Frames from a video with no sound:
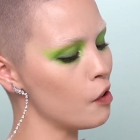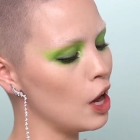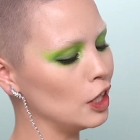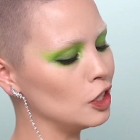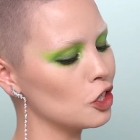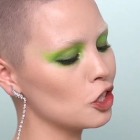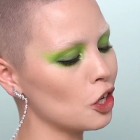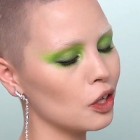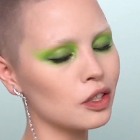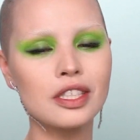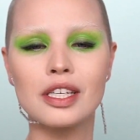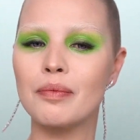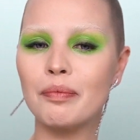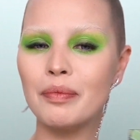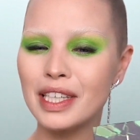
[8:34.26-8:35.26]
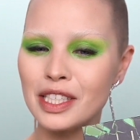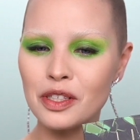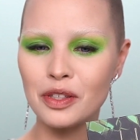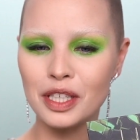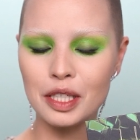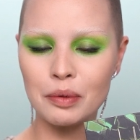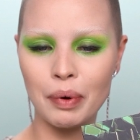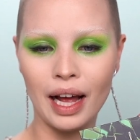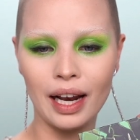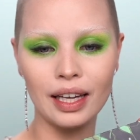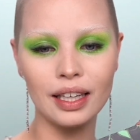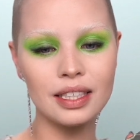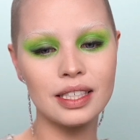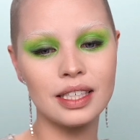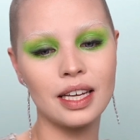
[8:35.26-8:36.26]
Enchanted Mysteries
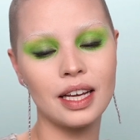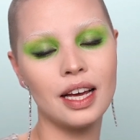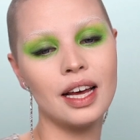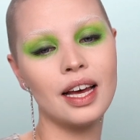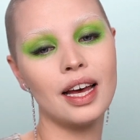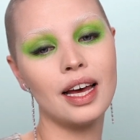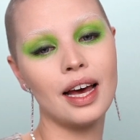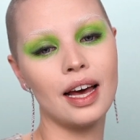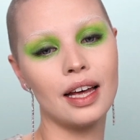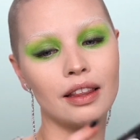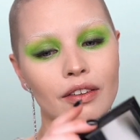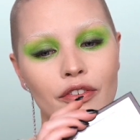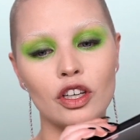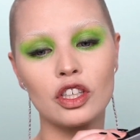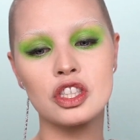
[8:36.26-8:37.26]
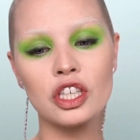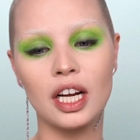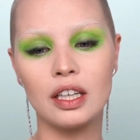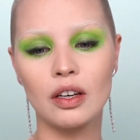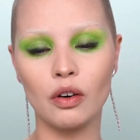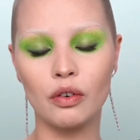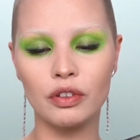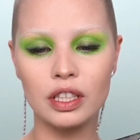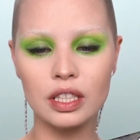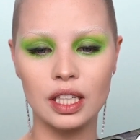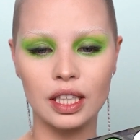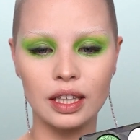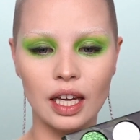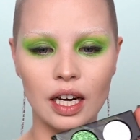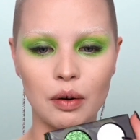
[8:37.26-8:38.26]
palette. And the first shade,
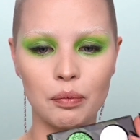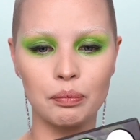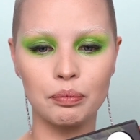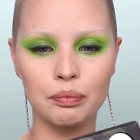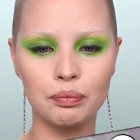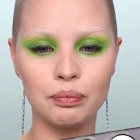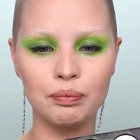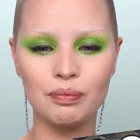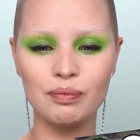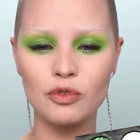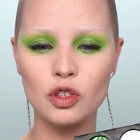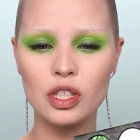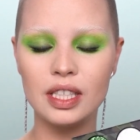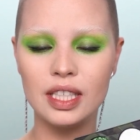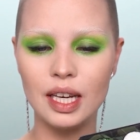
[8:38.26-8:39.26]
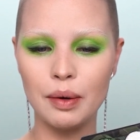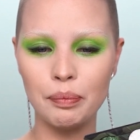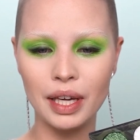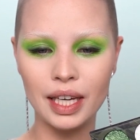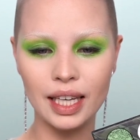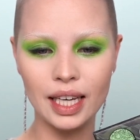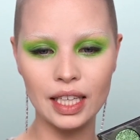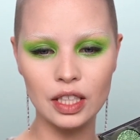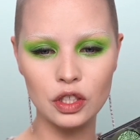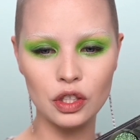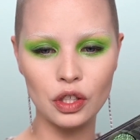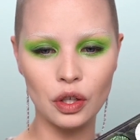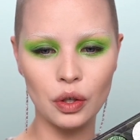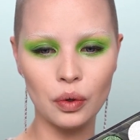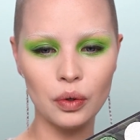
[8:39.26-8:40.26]
obviously, that I'm dipping
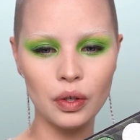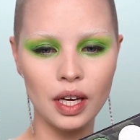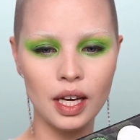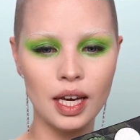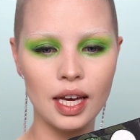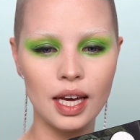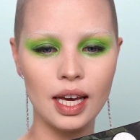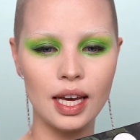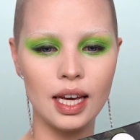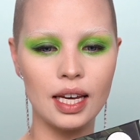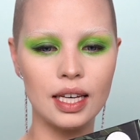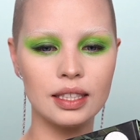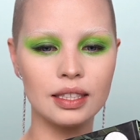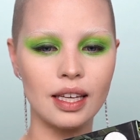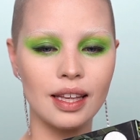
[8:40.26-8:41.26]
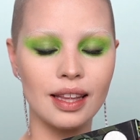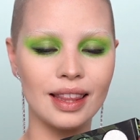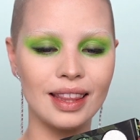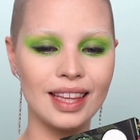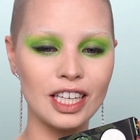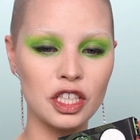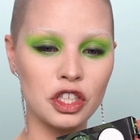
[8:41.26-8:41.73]
into is this